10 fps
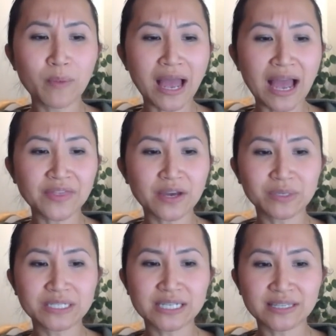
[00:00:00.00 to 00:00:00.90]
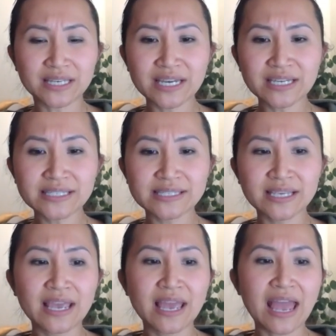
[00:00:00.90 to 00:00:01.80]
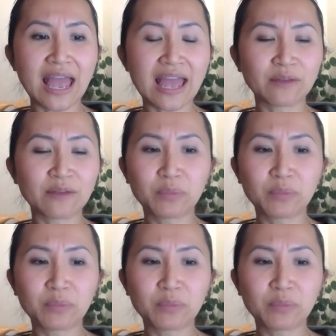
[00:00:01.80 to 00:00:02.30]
bad that we did this, and we